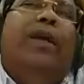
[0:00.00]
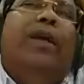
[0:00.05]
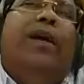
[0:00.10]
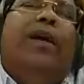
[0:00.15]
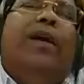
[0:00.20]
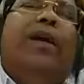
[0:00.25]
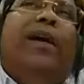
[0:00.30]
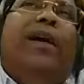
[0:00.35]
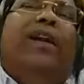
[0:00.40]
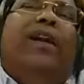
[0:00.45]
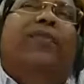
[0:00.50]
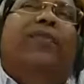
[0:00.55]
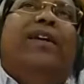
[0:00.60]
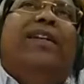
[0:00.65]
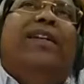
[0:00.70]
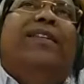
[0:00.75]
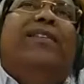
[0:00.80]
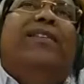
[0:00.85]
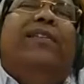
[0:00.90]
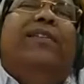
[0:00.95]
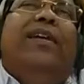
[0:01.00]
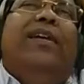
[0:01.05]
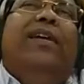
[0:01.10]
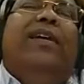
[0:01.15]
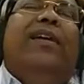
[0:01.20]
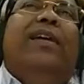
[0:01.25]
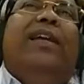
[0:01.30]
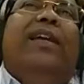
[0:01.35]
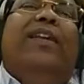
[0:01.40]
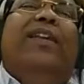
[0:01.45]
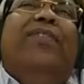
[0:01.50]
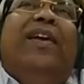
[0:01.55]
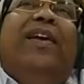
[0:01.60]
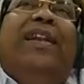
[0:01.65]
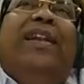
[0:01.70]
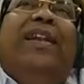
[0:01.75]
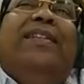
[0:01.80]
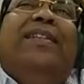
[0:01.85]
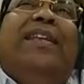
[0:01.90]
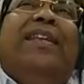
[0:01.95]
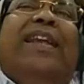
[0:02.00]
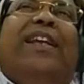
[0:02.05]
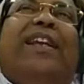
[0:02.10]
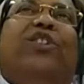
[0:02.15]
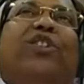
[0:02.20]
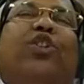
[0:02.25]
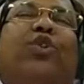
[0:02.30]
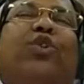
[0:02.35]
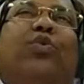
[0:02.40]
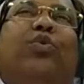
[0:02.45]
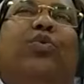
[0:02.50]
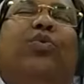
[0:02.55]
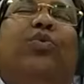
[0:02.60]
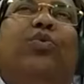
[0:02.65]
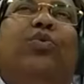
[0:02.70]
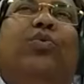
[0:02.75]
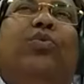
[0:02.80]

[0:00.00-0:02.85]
adverse inference against you.